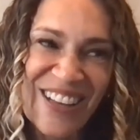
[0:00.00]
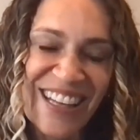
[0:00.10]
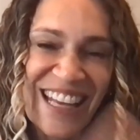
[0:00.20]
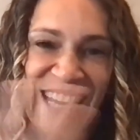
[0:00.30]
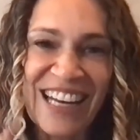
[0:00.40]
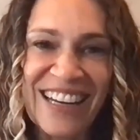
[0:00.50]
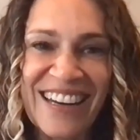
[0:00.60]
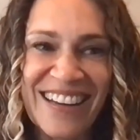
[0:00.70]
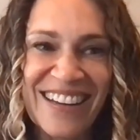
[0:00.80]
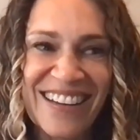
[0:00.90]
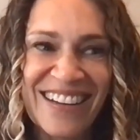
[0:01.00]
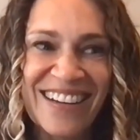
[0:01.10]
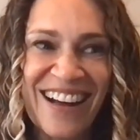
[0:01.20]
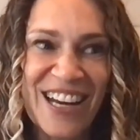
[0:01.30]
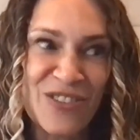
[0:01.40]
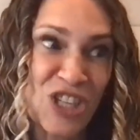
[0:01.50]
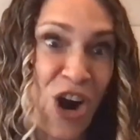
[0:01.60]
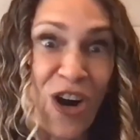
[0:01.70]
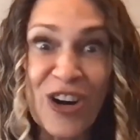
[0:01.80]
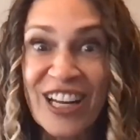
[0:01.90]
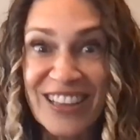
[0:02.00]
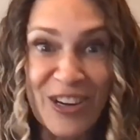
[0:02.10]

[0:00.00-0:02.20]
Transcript: so that they can kind of target